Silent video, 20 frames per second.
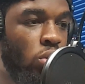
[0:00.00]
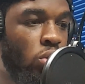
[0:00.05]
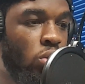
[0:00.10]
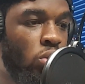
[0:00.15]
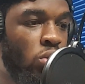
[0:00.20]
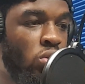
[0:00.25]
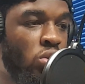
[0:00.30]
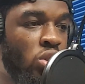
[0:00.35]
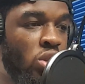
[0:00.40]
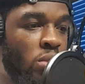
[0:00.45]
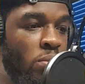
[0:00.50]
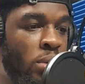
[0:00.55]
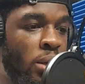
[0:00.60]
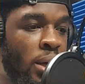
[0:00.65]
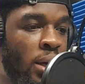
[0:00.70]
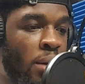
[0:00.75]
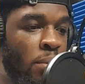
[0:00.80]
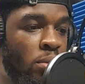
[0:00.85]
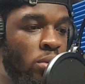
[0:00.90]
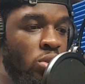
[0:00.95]
you should
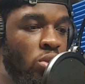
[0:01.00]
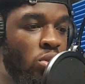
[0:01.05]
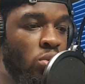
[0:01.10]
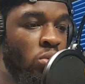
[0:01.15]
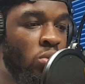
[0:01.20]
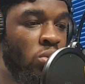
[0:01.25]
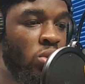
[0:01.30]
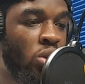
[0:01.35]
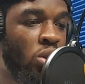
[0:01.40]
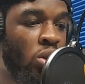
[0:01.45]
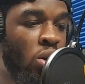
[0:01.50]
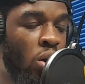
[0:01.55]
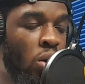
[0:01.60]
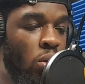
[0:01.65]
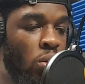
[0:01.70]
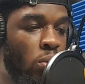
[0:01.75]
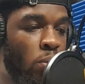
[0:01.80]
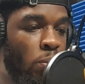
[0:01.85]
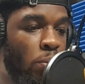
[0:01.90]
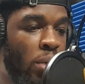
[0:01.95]
be able
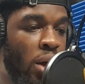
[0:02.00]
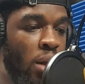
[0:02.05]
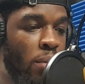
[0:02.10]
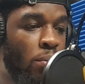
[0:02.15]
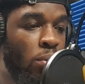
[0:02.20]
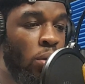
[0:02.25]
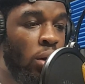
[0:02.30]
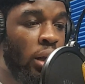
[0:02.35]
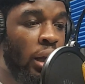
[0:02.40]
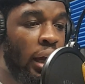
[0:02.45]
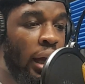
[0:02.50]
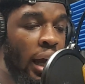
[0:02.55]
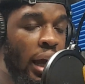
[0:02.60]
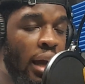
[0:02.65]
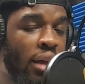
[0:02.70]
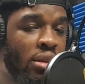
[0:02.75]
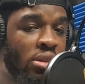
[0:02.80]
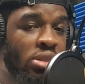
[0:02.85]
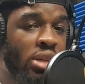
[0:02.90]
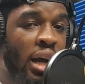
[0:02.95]
to, pinpoint like,
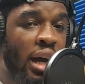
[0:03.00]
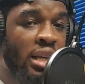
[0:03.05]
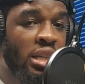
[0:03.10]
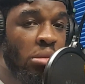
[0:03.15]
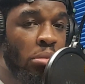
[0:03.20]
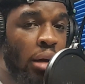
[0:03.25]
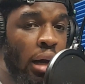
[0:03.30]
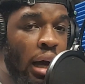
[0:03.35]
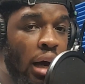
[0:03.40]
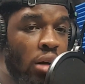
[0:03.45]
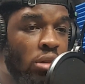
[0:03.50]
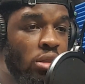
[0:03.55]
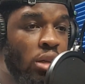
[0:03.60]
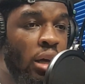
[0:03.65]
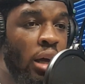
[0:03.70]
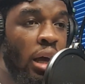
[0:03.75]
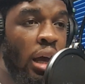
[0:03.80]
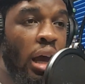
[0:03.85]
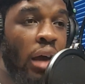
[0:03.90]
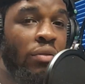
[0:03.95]
hey, this guy's in my house.
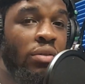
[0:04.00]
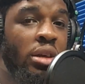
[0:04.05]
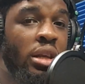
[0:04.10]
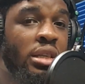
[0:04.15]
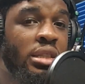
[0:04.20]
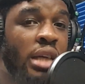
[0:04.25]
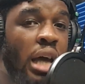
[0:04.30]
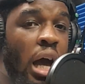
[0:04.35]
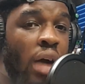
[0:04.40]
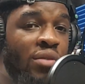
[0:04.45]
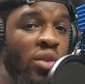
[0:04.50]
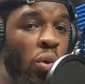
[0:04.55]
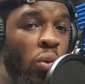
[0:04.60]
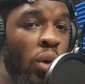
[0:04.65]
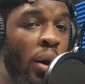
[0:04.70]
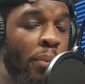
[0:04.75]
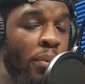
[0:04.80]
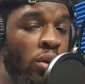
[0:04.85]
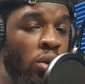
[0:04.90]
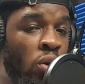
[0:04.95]
If he doesn't have a
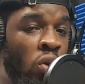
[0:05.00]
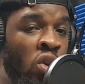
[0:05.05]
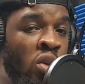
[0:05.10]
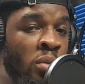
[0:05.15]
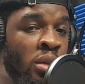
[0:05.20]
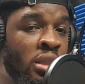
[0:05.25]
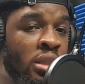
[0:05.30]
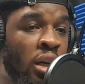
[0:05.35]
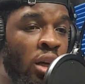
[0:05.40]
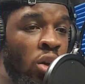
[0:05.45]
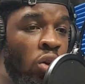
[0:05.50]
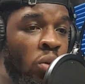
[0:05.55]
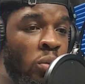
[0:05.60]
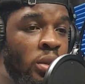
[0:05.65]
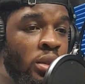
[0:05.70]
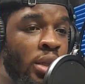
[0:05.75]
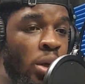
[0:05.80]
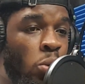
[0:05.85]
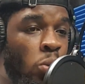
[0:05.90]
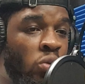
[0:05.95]
weapon on him, he's unarmed,
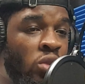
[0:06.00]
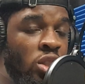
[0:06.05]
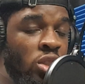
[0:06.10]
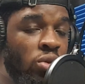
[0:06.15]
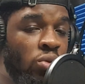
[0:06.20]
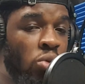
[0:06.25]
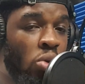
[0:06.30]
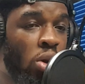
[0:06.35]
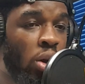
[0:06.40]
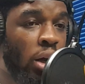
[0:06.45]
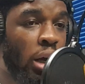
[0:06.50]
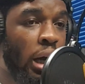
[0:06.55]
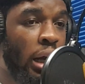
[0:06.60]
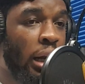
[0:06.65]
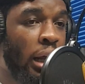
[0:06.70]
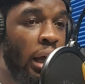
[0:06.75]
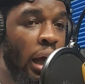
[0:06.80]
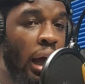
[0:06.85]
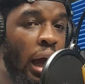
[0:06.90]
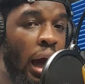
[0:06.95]
he's not reaching for a
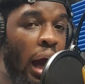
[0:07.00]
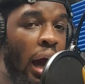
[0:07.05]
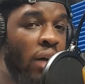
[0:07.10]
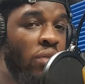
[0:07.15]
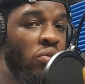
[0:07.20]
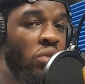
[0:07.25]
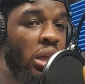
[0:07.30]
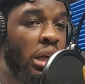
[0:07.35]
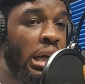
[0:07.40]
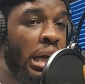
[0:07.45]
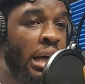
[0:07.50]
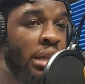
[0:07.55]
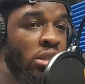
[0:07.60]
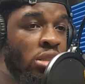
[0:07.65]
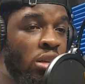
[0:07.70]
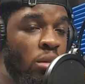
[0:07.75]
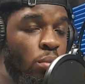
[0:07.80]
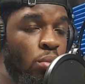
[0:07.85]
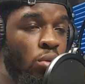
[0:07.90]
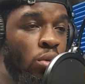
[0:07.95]
gun. I think at
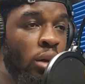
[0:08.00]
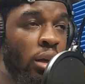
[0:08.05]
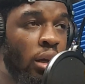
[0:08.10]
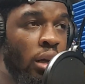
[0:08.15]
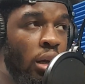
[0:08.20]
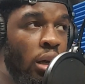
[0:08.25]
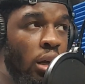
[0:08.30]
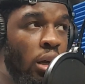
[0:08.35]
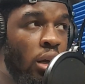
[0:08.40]
some point,